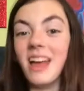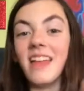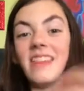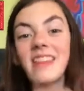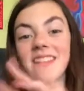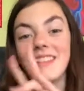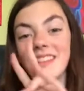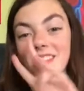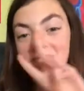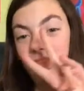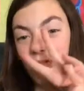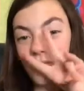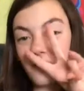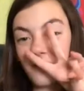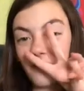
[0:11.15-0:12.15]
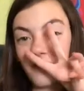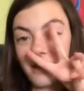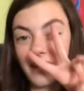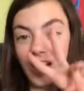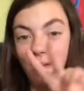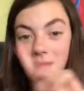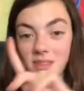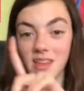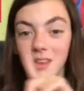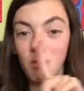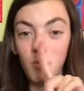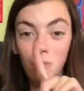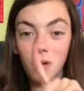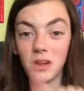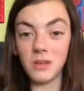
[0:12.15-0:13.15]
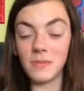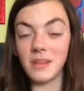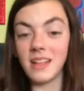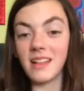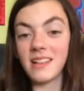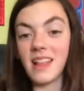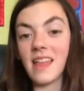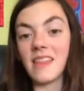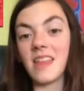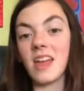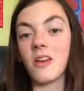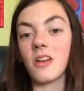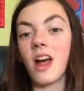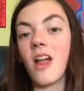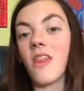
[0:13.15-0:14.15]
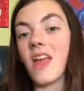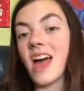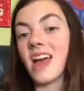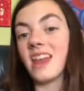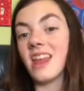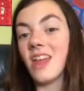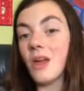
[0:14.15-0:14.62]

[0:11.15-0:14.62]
and this is 2 story times in one because they are not that